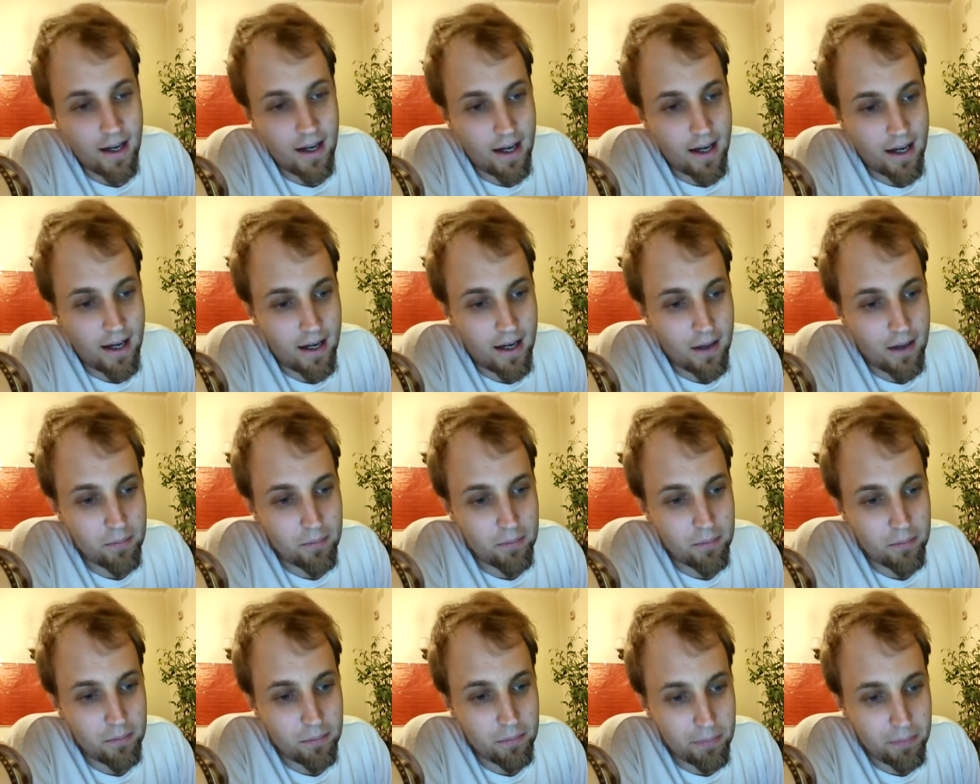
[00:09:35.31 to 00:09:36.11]

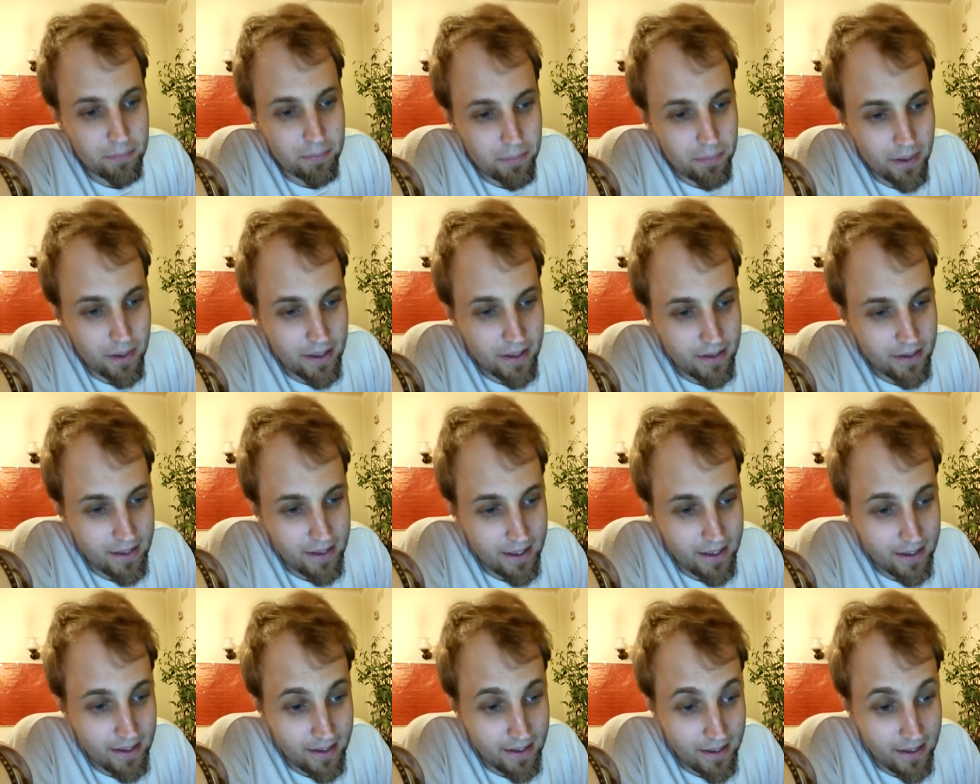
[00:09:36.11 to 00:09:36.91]
Um, but
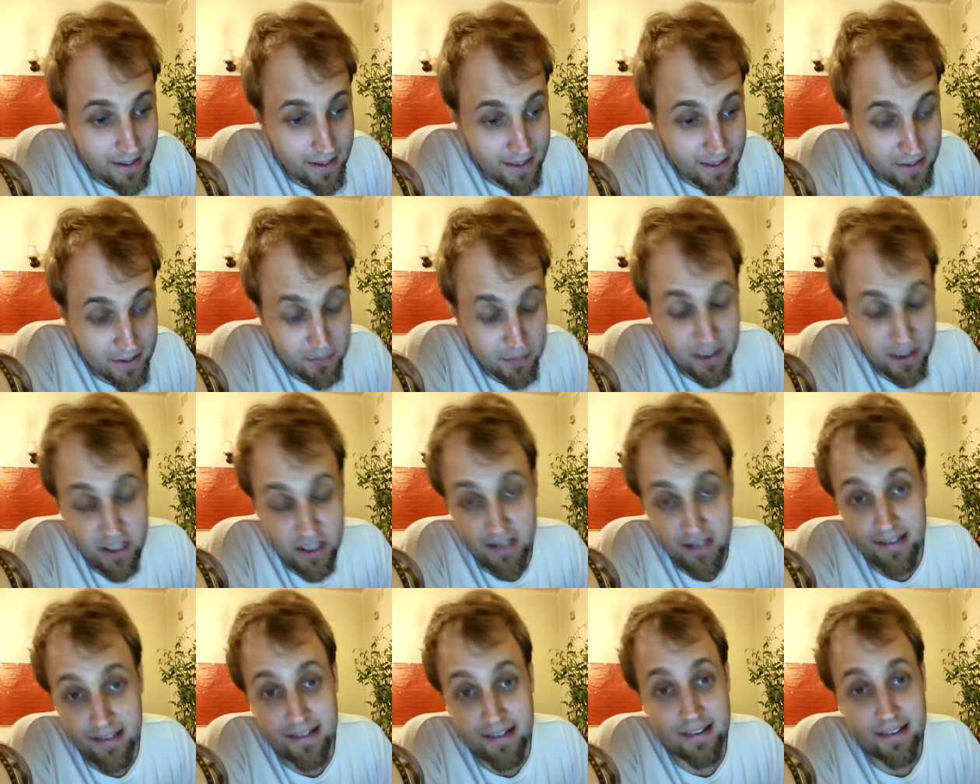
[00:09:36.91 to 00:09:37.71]

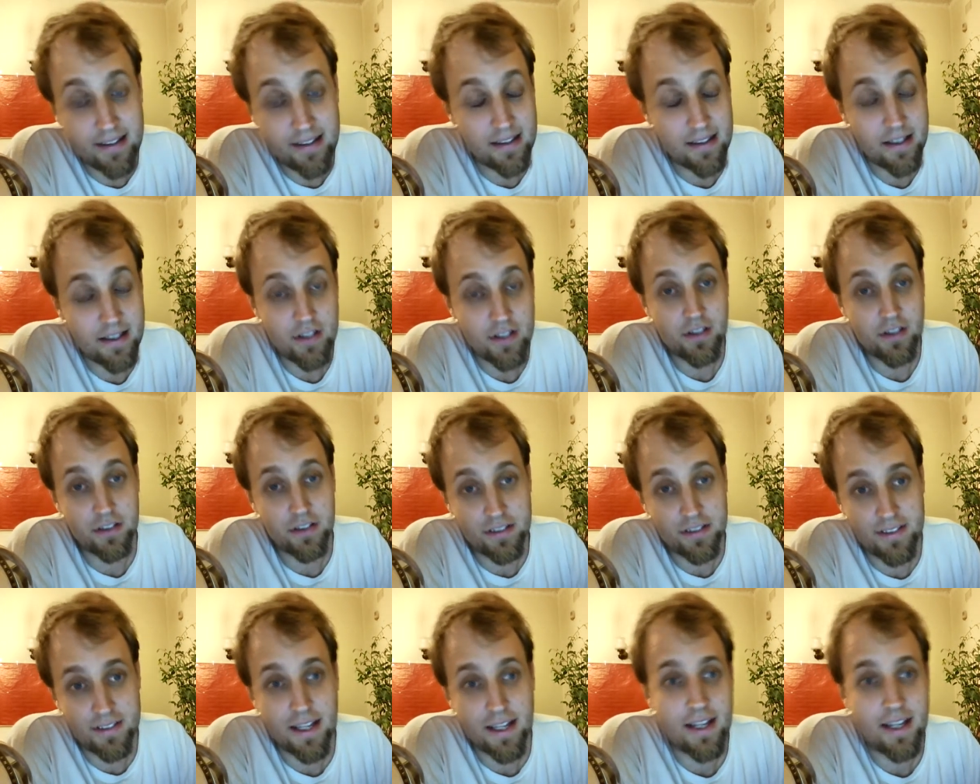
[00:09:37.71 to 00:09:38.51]
especially in the initial
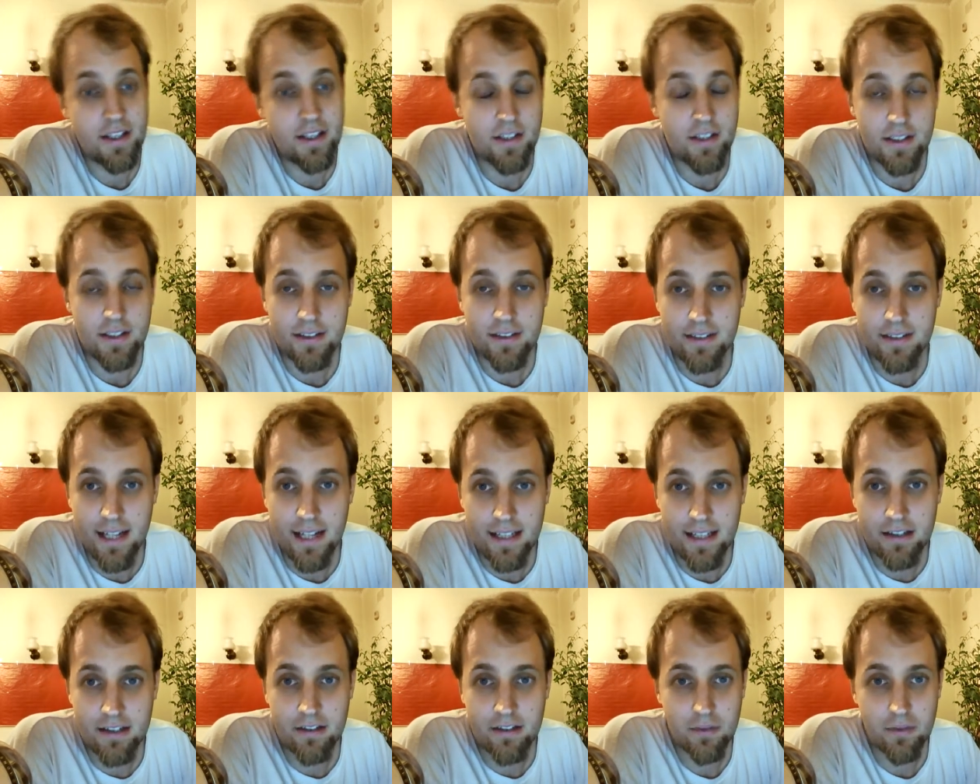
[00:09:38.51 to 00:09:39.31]
stages,
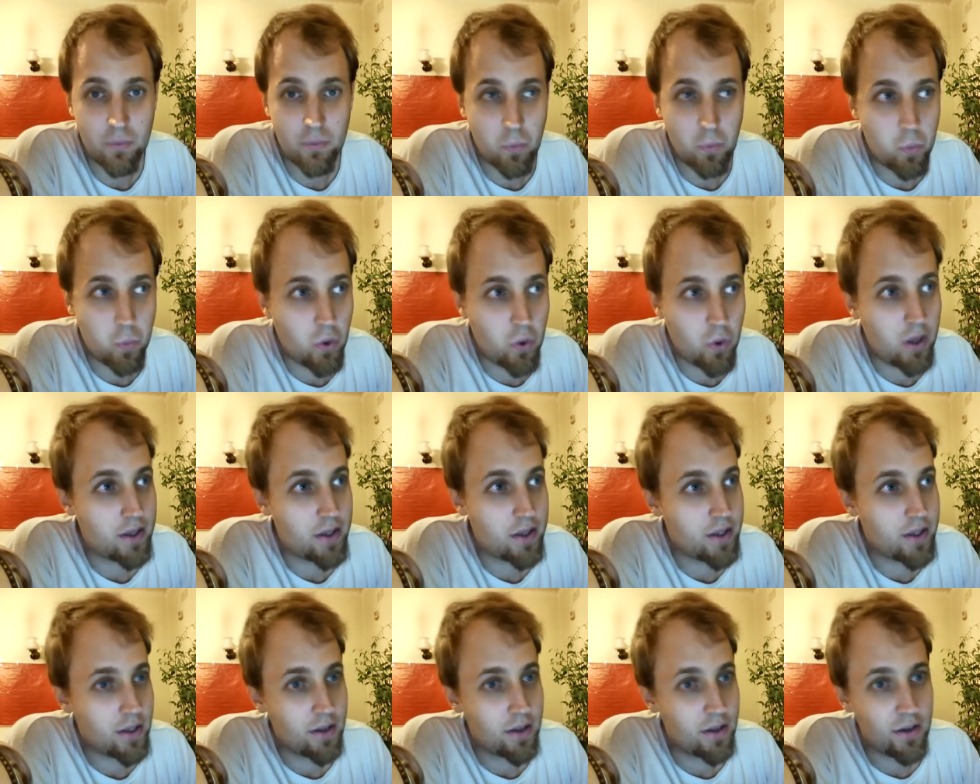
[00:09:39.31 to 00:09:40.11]
that's what
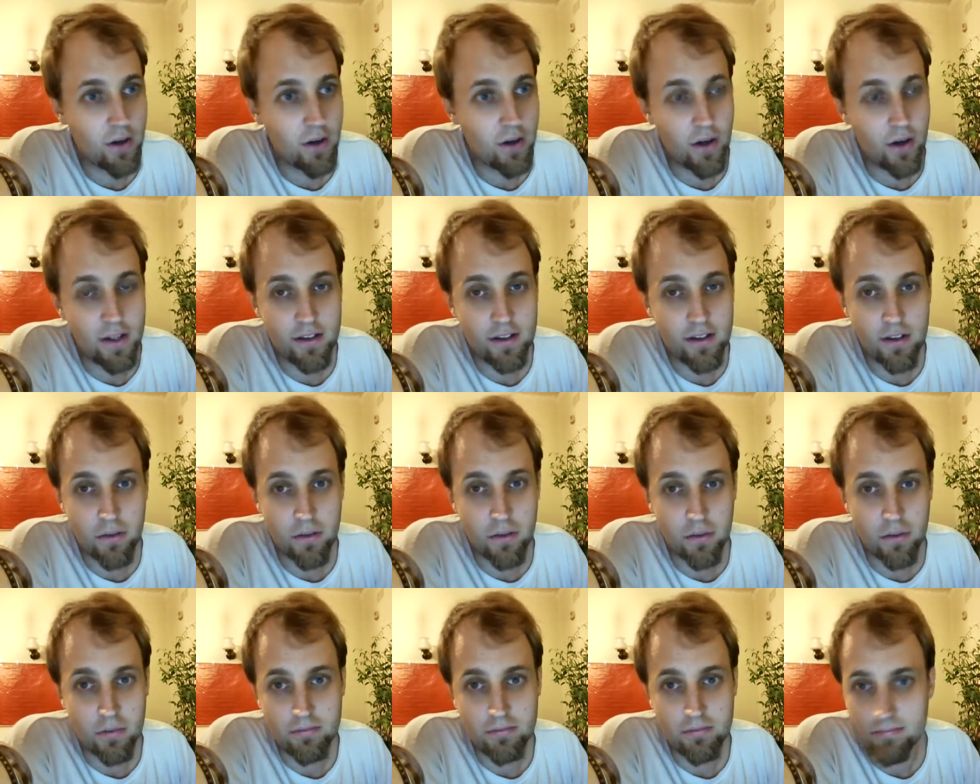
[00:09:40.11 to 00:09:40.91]
you're going
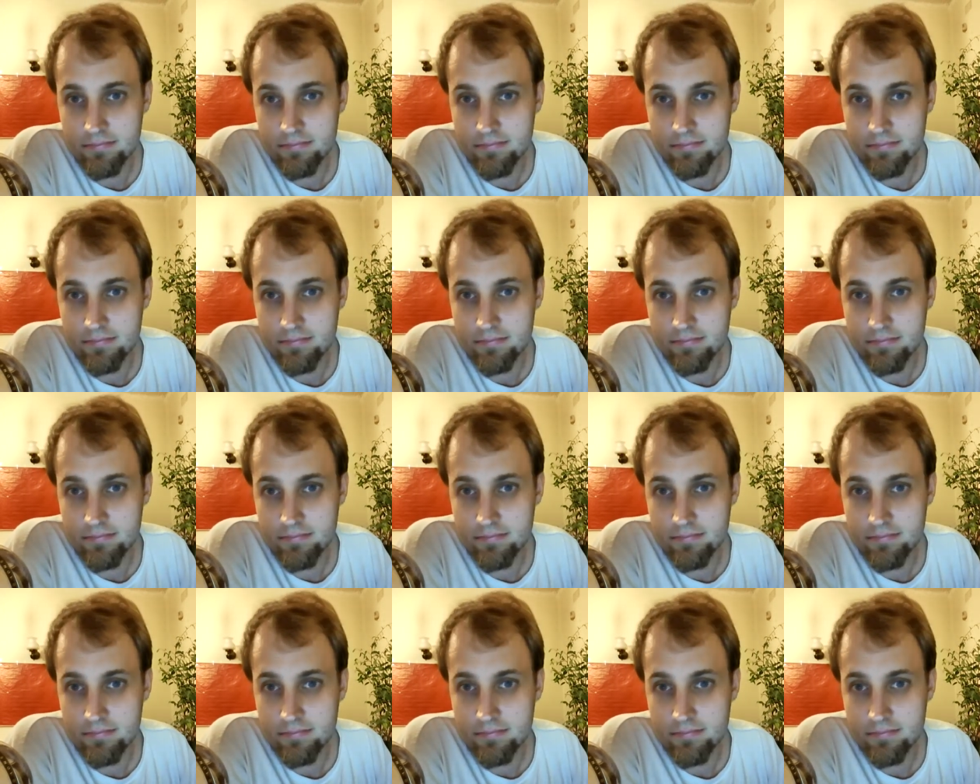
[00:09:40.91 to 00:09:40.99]
to